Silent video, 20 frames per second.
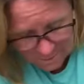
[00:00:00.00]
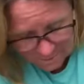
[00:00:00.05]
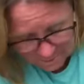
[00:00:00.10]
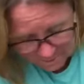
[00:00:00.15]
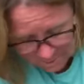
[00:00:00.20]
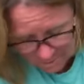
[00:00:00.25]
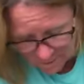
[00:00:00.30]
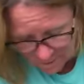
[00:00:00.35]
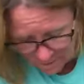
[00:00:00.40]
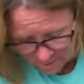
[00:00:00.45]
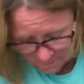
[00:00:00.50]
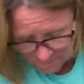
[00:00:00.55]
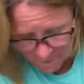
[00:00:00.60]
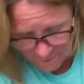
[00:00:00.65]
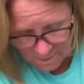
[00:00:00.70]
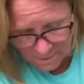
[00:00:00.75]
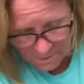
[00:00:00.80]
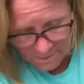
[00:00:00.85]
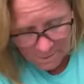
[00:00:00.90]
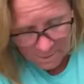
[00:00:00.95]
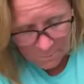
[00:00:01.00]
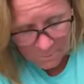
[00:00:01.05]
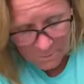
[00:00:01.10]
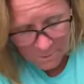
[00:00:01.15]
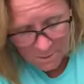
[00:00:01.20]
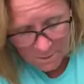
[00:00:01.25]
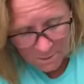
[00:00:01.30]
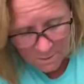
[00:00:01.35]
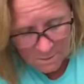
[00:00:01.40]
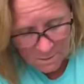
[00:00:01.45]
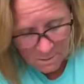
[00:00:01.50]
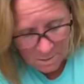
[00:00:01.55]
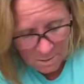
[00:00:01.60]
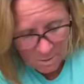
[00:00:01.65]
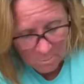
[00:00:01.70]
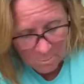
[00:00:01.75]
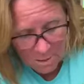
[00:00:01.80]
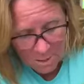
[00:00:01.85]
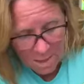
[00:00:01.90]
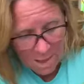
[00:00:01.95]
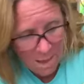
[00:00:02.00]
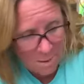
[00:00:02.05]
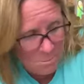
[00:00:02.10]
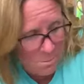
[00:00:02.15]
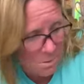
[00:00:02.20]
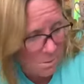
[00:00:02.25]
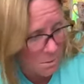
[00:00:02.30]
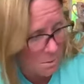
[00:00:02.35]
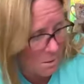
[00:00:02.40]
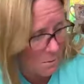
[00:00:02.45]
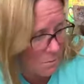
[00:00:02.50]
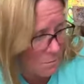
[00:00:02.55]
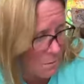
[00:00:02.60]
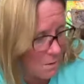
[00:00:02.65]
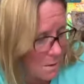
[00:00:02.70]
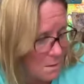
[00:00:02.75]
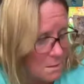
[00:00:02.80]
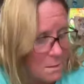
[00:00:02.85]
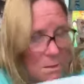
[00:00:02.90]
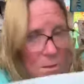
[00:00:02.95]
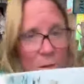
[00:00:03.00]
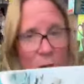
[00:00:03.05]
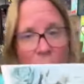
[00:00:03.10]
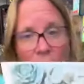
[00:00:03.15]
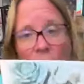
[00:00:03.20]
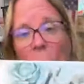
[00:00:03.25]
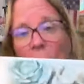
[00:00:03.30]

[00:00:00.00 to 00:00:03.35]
This is going to be something that's going to be absolutely fun to